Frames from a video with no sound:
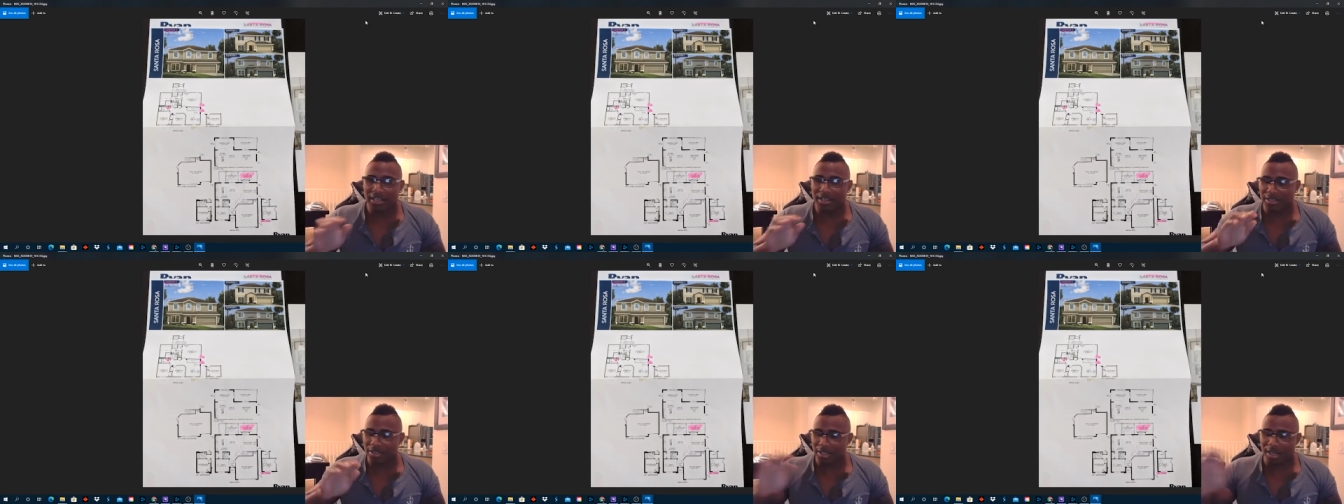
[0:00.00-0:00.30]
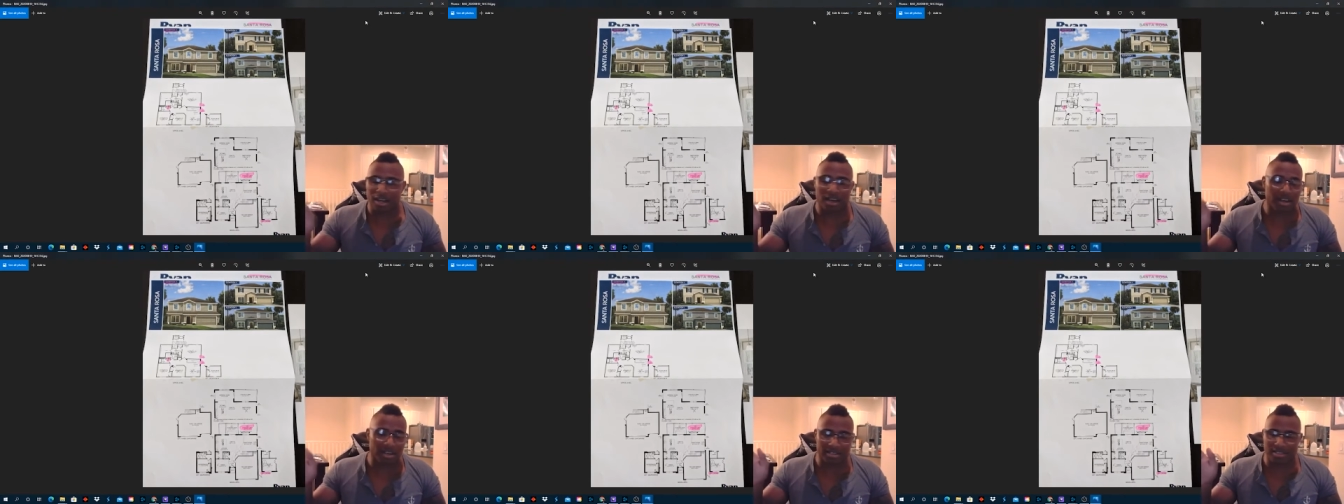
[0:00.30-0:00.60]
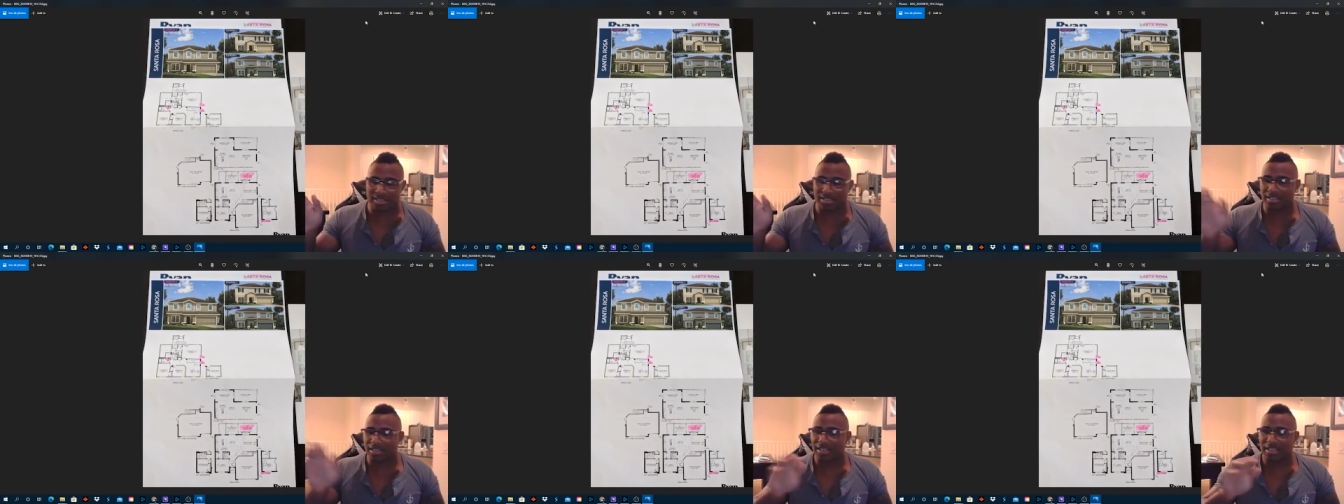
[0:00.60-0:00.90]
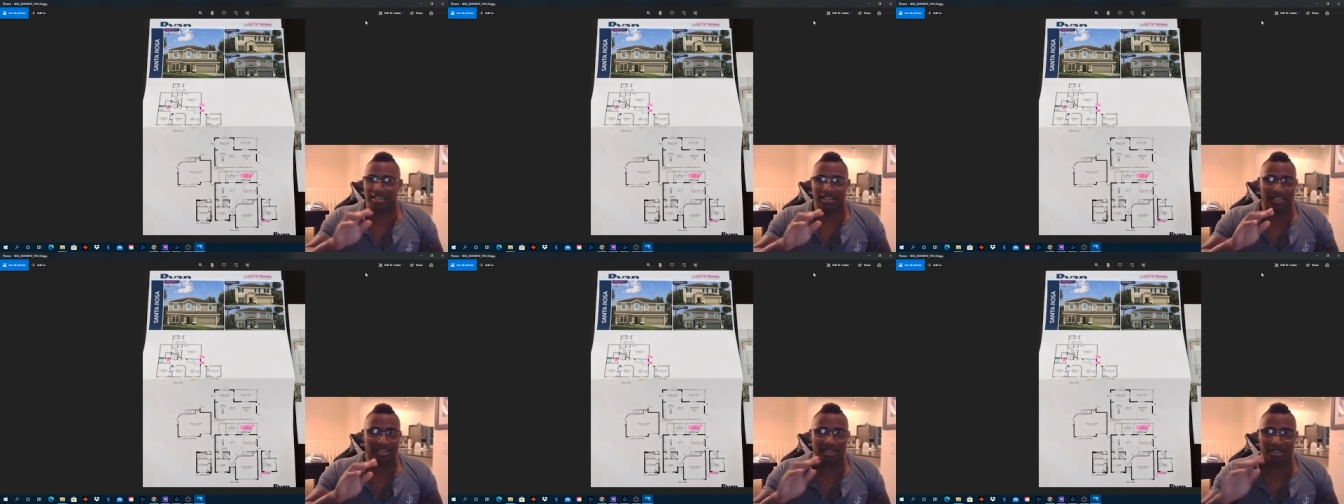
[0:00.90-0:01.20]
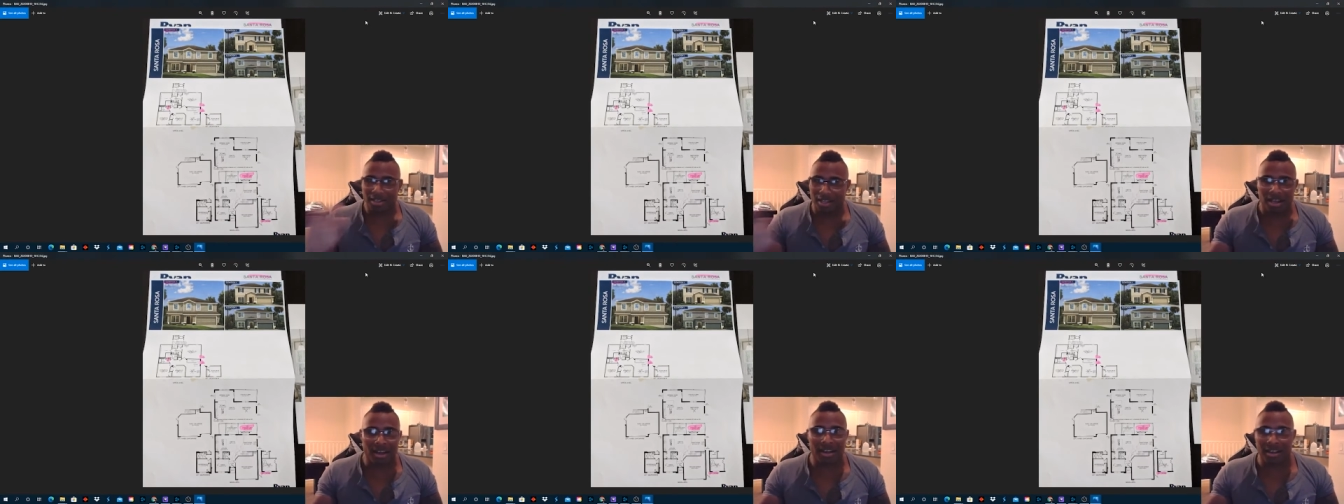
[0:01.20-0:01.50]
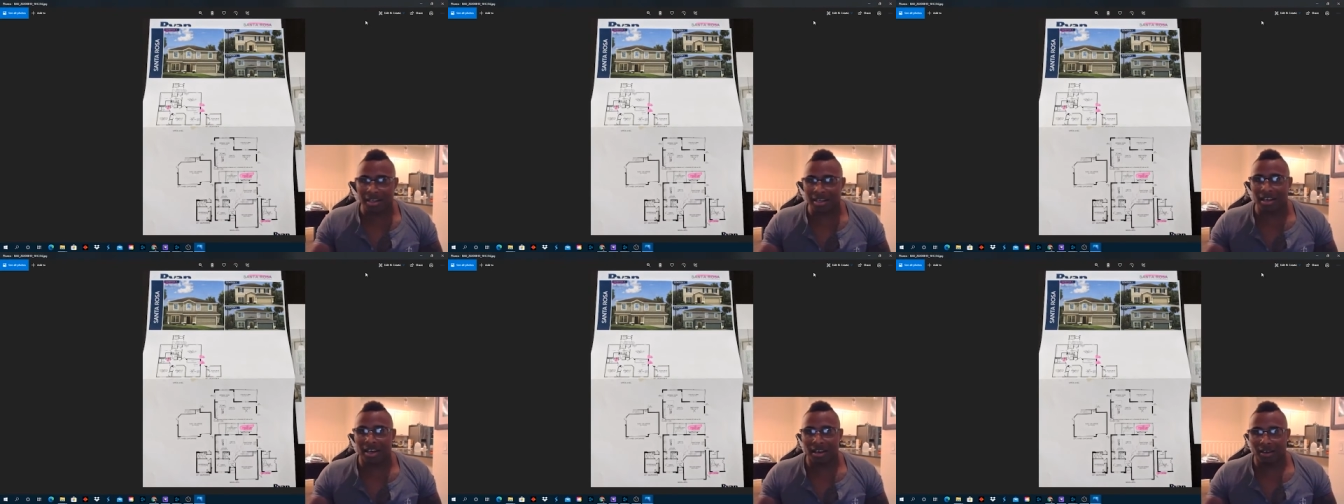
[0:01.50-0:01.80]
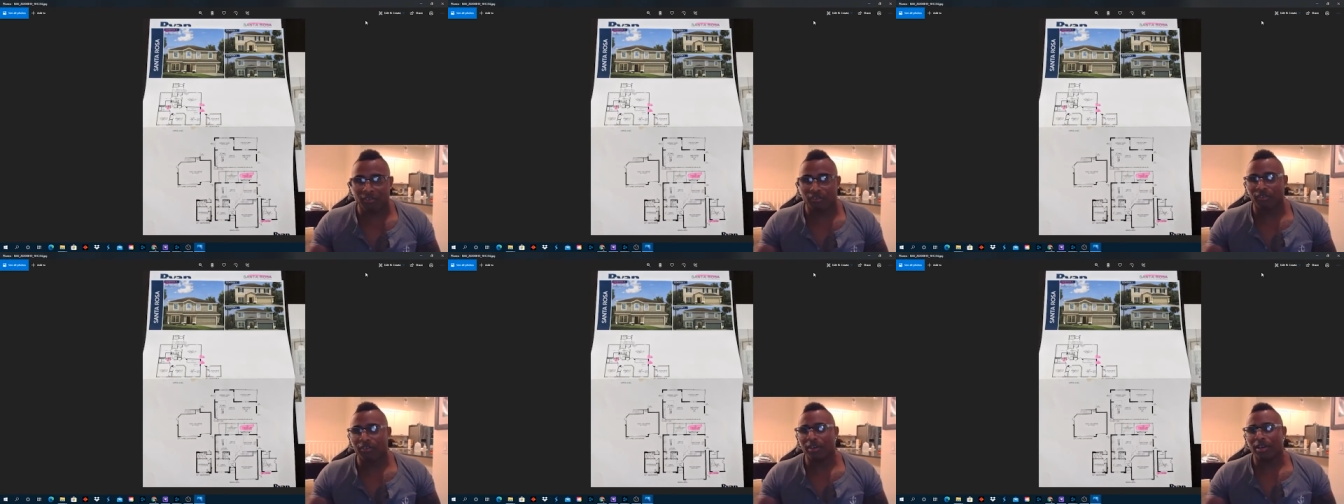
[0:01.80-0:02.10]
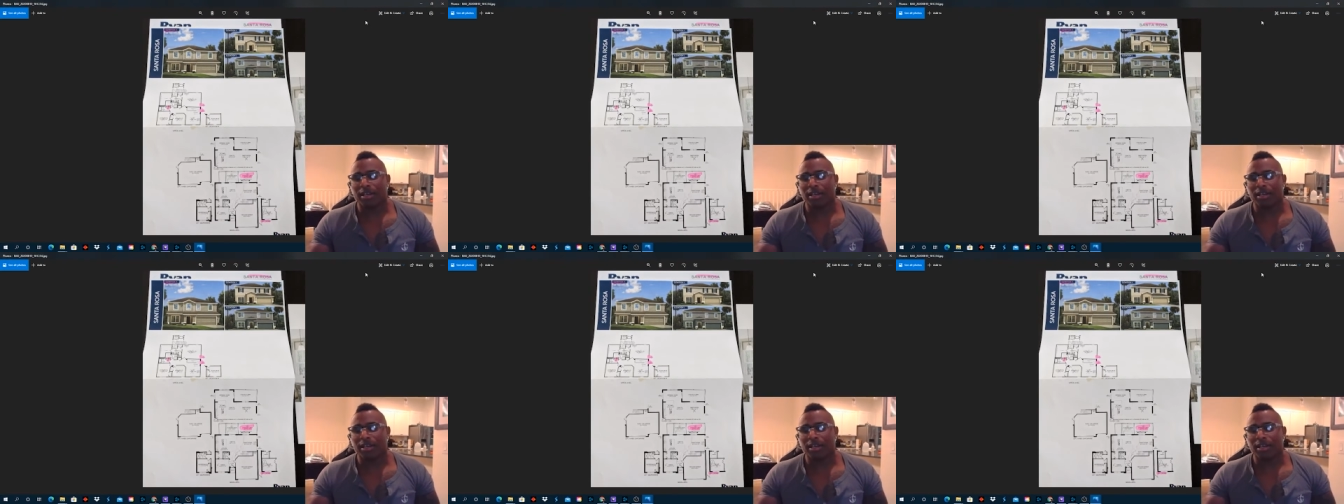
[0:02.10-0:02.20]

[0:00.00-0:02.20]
talks long enough,